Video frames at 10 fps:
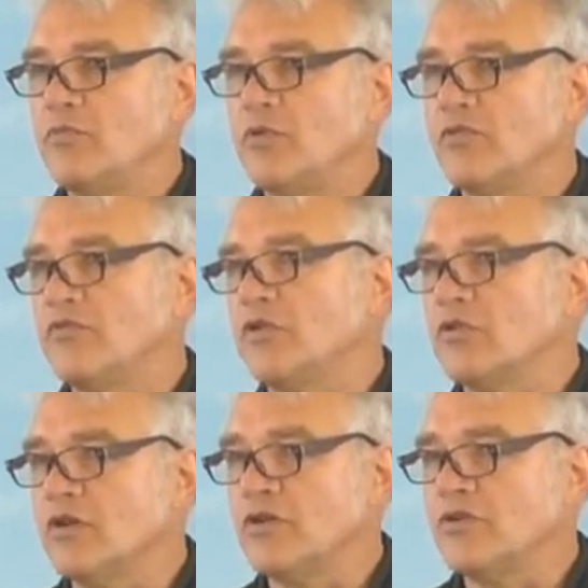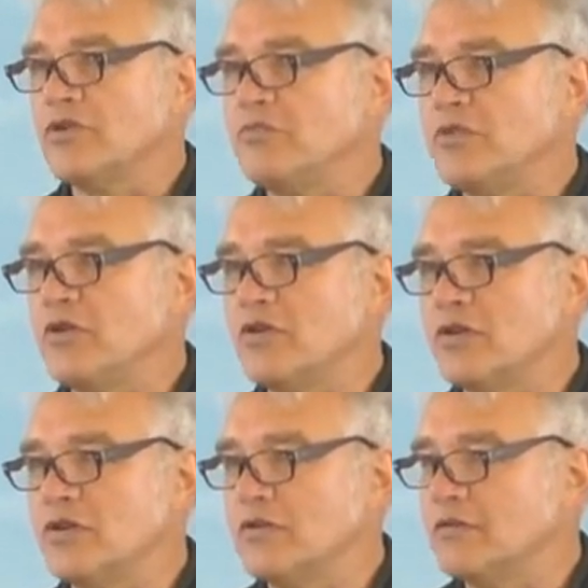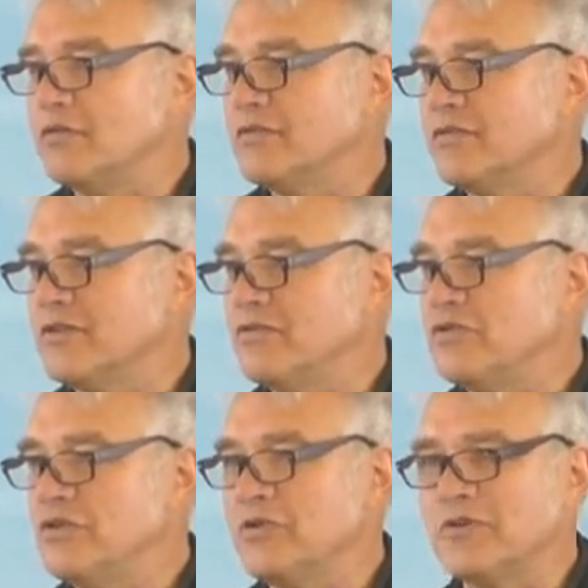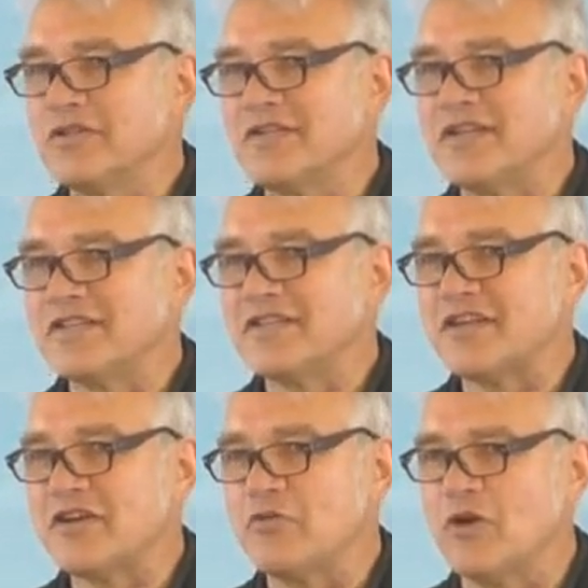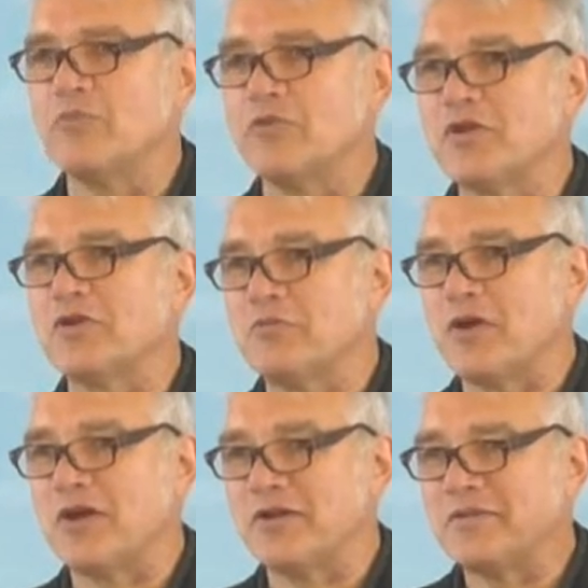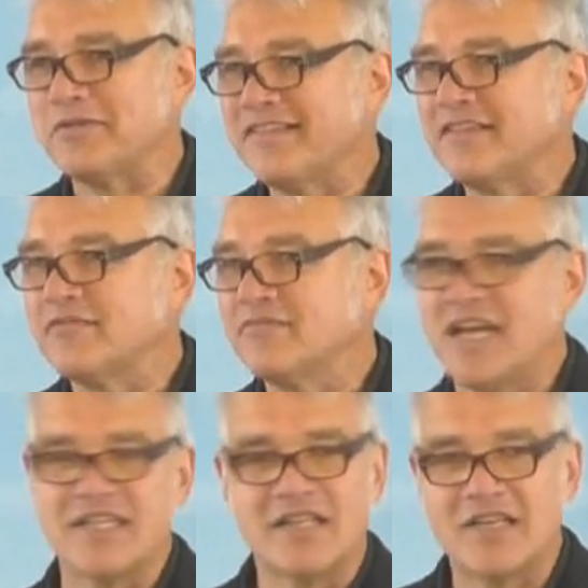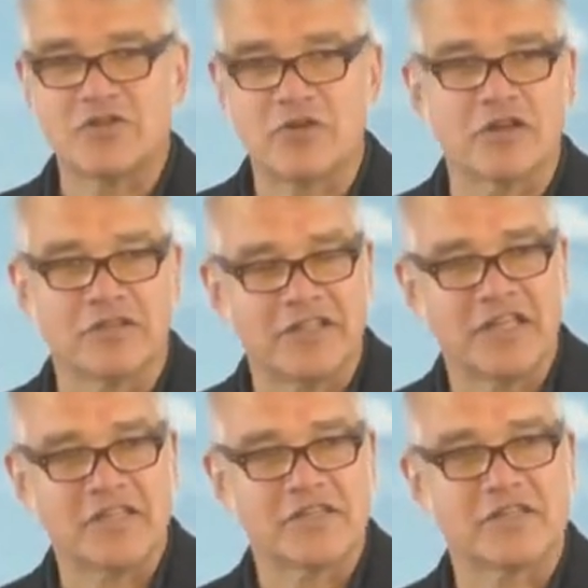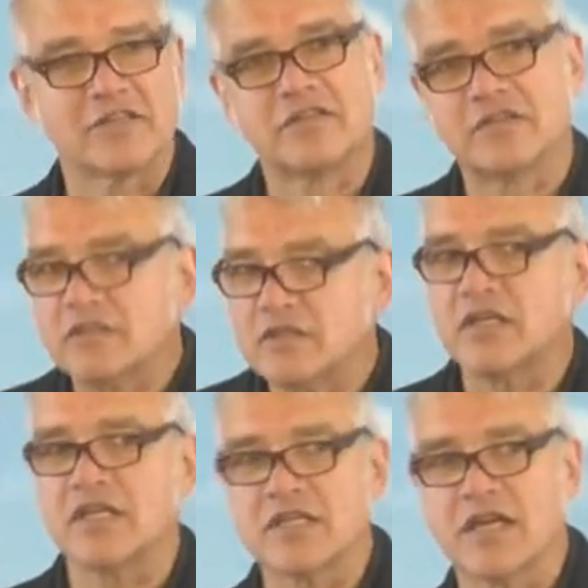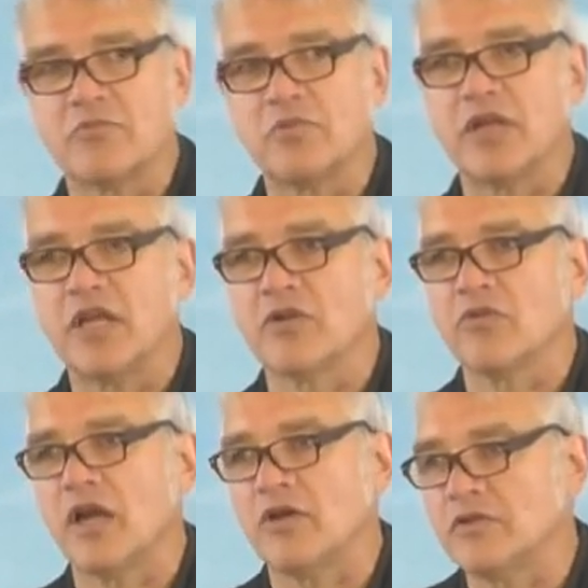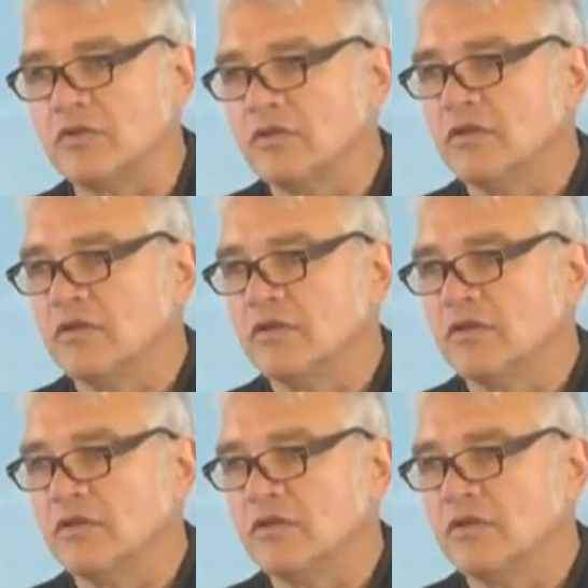put a filter on your computer? Are you doing what's necessary? Well, I'm thinking about it. That's not struggling. That's kind of playing around